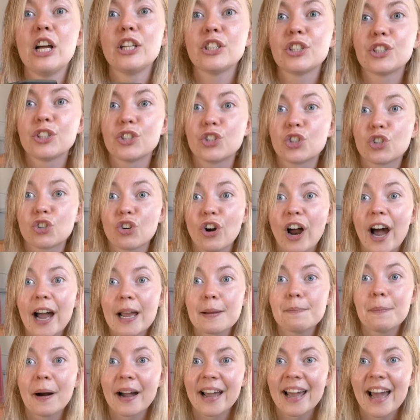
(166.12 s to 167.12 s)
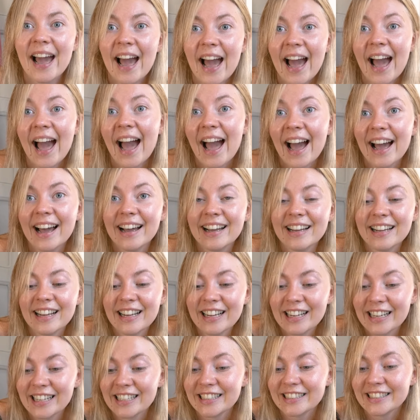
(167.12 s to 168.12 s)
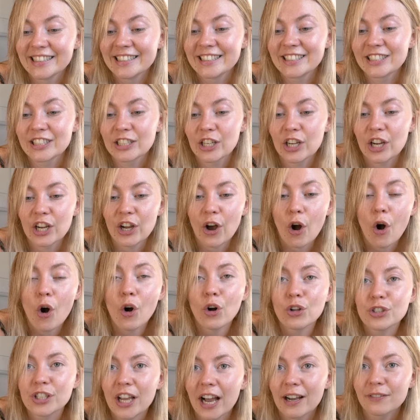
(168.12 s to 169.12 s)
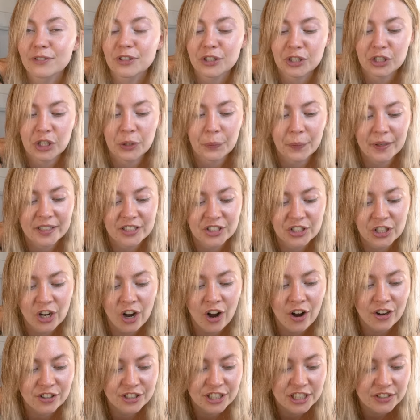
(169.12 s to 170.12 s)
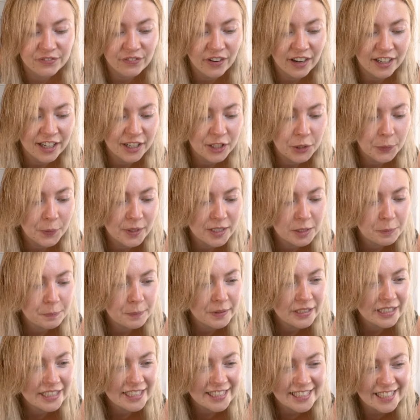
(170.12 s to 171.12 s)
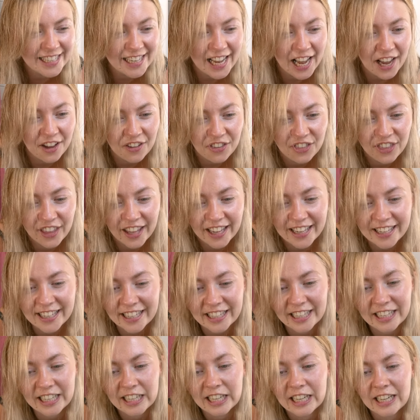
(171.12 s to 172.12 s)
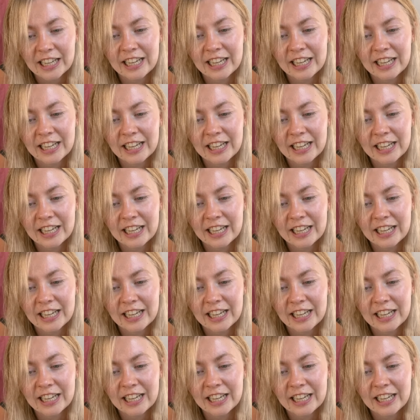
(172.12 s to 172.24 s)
to dry my hair, and all you have to do, it charges via USB-C I think,